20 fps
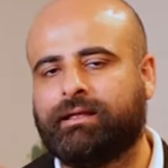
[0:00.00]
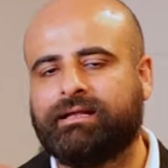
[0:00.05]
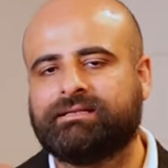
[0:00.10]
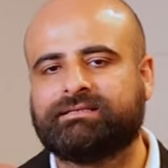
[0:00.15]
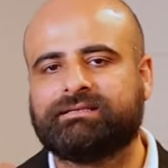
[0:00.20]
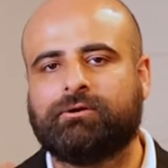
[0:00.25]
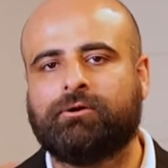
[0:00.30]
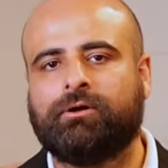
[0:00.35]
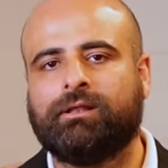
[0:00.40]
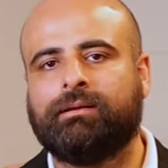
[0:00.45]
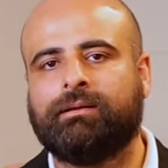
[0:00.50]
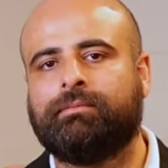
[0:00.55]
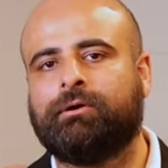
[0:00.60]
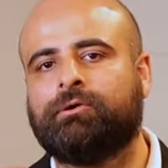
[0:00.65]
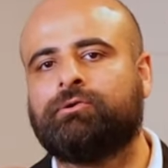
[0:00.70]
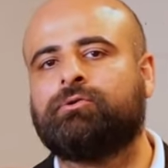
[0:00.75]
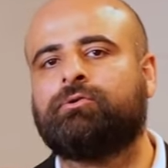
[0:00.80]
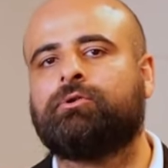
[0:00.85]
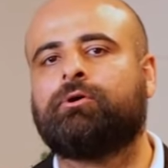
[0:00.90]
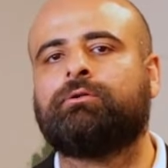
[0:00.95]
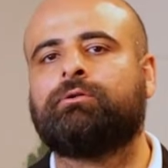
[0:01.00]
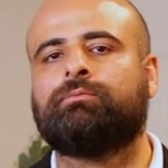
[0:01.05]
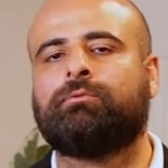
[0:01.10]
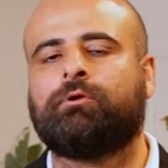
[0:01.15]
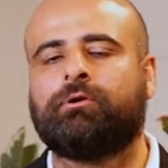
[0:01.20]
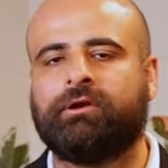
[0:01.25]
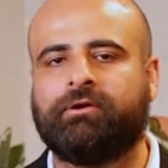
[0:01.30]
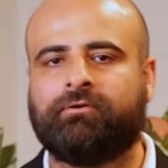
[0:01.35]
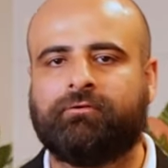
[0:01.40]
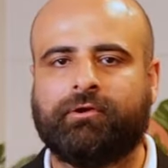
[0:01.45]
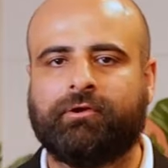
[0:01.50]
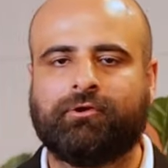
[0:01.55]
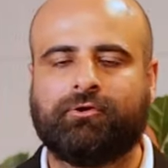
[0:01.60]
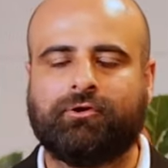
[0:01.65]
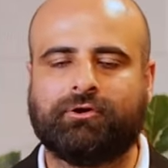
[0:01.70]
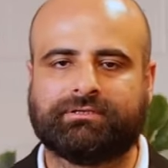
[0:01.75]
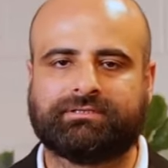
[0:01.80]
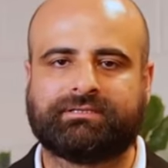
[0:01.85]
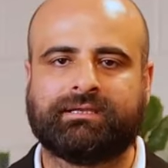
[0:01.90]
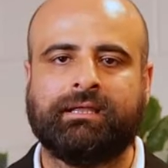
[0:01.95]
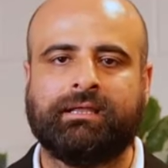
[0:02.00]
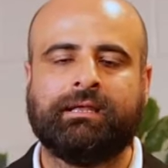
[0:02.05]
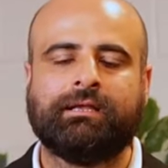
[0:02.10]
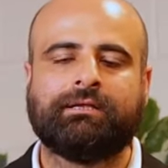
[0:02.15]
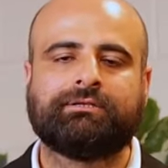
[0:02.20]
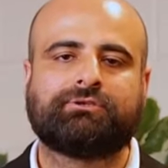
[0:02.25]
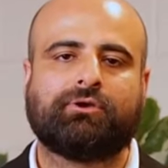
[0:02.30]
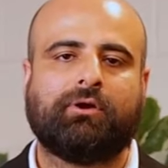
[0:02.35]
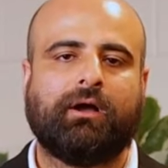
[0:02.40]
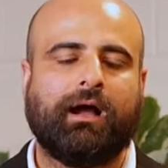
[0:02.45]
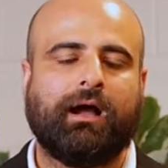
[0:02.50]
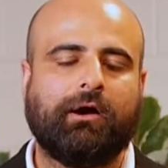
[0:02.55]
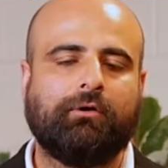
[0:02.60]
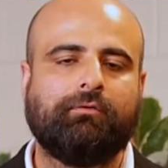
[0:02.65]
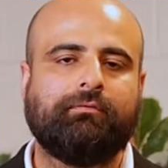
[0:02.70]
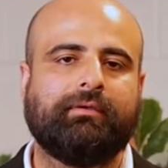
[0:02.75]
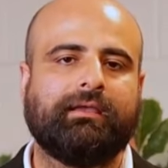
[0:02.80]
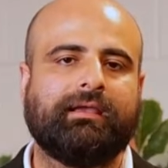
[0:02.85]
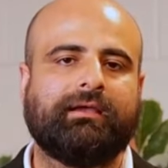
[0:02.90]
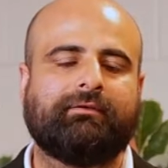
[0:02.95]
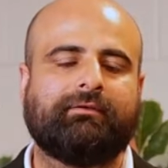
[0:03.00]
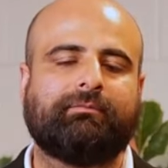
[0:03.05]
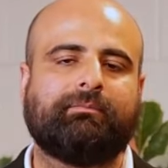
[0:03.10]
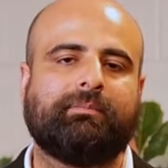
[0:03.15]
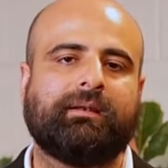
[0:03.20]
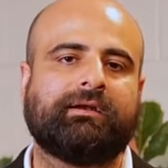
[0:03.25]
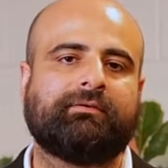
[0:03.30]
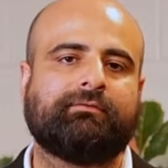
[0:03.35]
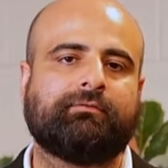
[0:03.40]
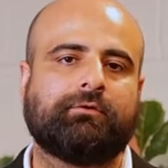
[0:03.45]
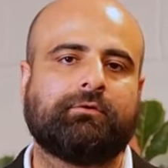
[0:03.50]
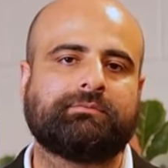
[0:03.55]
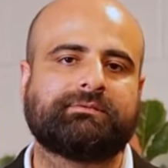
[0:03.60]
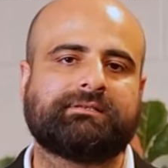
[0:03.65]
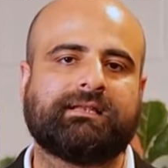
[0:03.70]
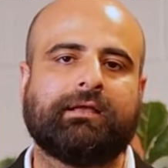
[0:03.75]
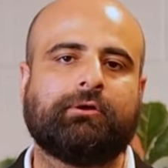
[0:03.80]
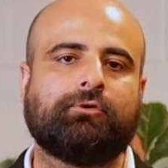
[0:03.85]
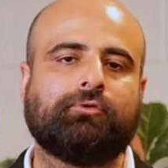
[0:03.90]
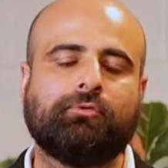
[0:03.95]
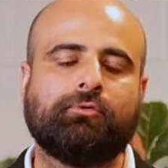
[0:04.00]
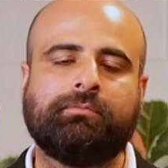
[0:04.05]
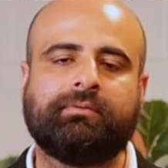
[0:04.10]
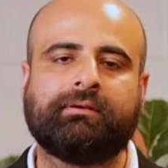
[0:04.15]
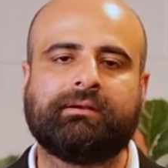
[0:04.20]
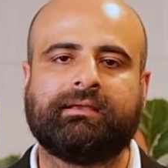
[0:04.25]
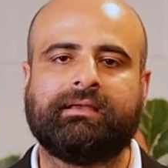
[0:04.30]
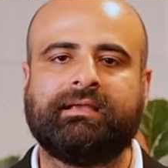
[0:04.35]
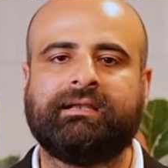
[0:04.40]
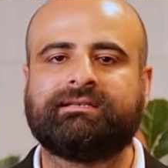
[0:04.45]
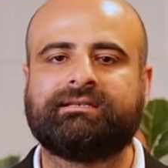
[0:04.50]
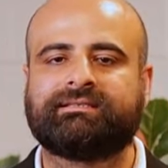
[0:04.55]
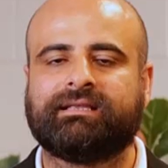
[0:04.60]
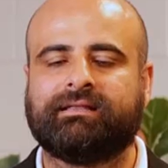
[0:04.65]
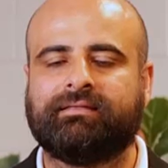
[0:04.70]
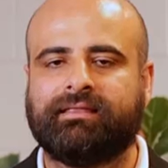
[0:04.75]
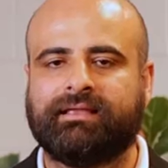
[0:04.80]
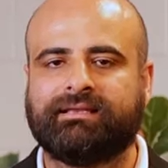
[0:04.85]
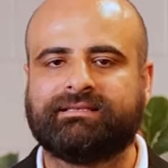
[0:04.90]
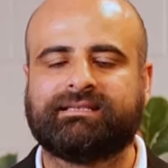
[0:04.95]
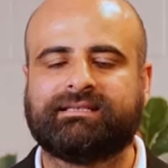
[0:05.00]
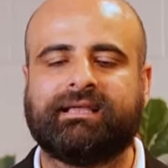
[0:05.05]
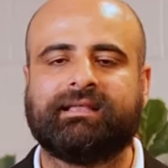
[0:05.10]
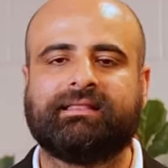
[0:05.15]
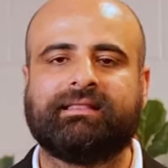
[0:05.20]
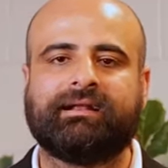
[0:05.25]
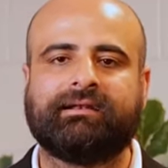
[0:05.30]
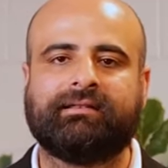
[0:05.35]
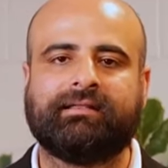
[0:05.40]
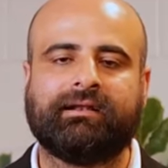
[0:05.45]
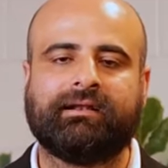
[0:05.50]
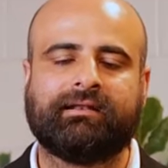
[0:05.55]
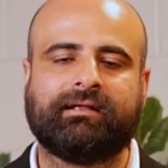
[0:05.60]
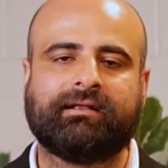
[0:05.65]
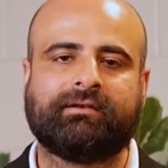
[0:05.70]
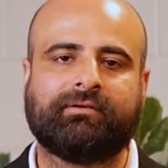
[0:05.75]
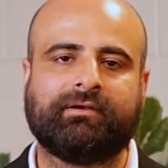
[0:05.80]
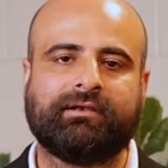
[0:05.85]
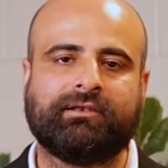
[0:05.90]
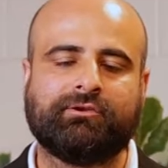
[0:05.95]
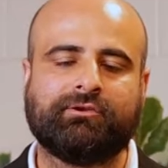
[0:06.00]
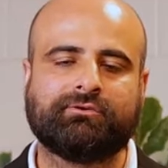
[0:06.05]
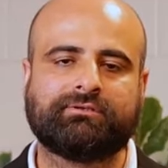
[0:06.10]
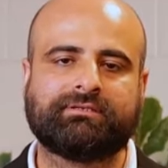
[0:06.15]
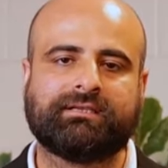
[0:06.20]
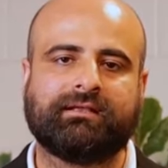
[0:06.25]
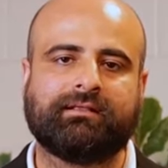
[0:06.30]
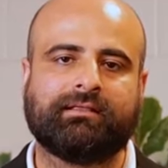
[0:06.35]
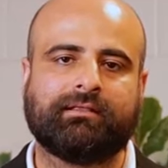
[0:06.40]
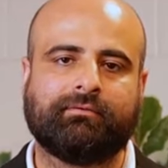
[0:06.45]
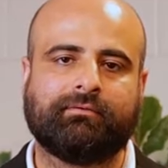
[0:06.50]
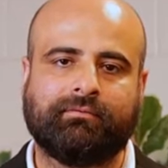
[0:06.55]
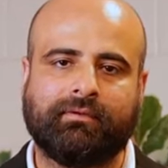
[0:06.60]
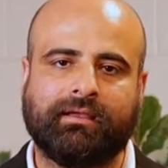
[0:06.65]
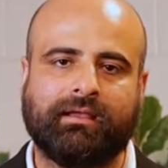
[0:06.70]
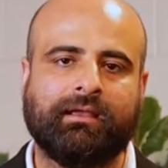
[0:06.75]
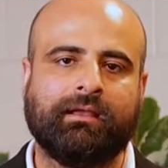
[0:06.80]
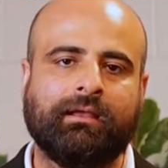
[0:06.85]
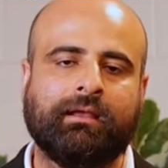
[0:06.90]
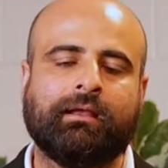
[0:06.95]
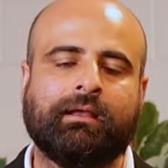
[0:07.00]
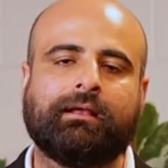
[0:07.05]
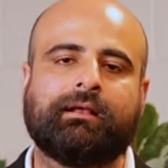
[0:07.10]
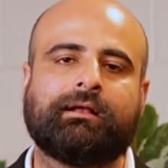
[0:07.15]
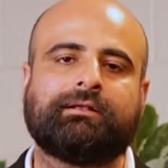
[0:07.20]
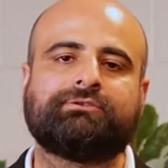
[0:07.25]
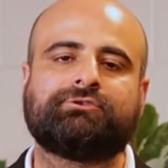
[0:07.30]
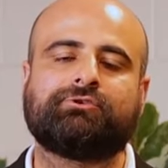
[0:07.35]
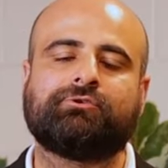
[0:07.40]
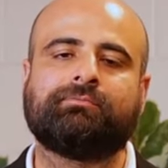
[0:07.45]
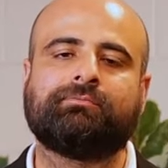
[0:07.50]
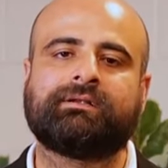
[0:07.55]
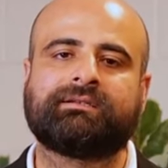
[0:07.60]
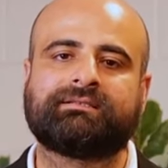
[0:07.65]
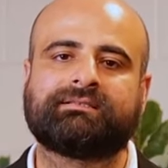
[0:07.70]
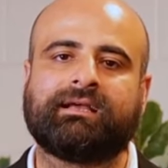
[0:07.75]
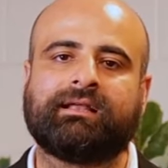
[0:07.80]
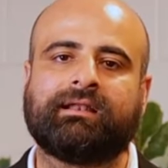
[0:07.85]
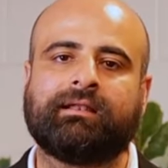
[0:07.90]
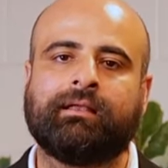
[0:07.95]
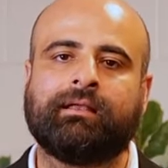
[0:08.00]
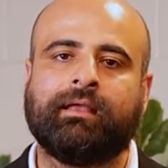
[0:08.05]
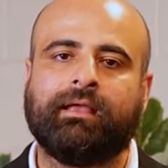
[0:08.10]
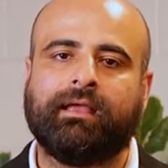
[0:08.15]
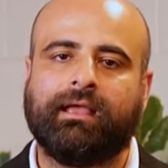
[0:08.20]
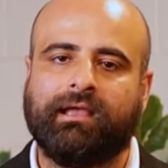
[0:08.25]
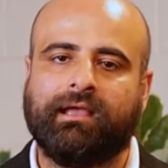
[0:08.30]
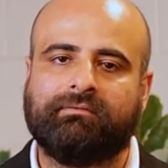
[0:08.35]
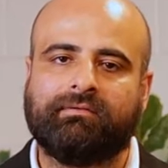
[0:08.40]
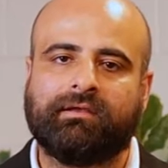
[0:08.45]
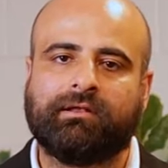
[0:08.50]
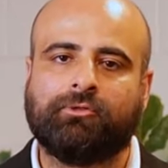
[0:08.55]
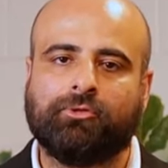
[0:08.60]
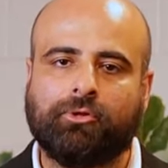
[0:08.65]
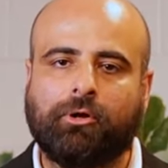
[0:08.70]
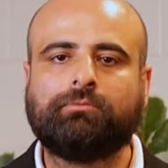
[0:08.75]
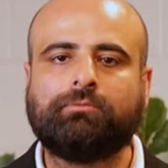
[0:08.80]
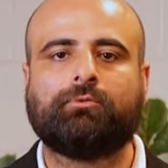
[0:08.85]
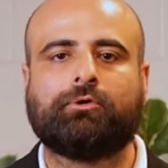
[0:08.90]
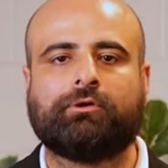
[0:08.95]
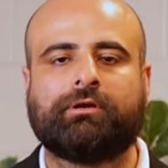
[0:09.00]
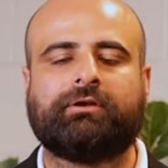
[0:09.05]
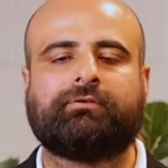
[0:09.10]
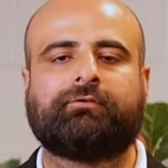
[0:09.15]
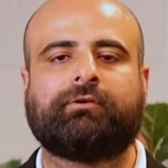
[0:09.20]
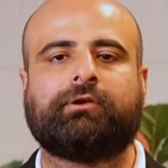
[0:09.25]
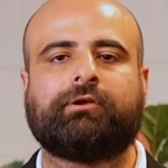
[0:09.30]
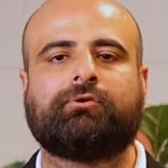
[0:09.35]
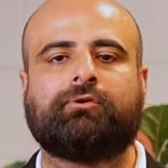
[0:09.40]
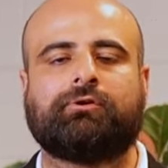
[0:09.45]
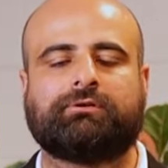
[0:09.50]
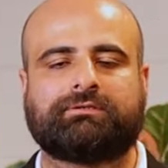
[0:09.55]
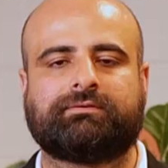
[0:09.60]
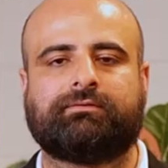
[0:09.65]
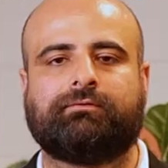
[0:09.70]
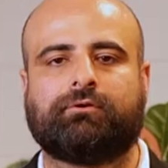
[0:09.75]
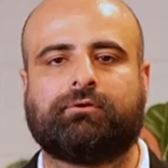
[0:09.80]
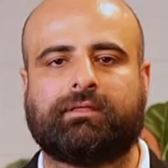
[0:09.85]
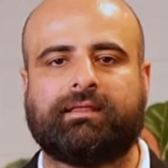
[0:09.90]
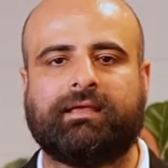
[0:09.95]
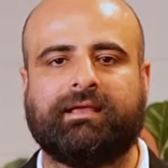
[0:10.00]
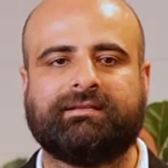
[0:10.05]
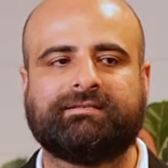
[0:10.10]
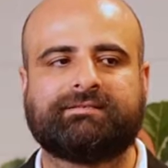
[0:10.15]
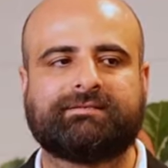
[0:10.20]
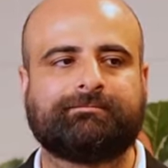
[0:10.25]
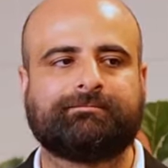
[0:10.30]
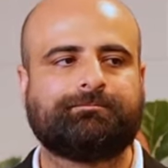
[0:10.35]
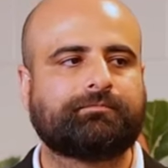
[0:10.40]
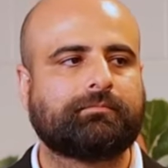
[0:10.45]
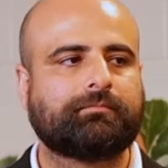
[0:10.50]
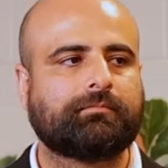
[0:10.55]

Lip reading: It's all about non-monetary cost. So how we have platforms like Uber Eats and things like that that are reducing the way consumers are having non-monetary cost for things.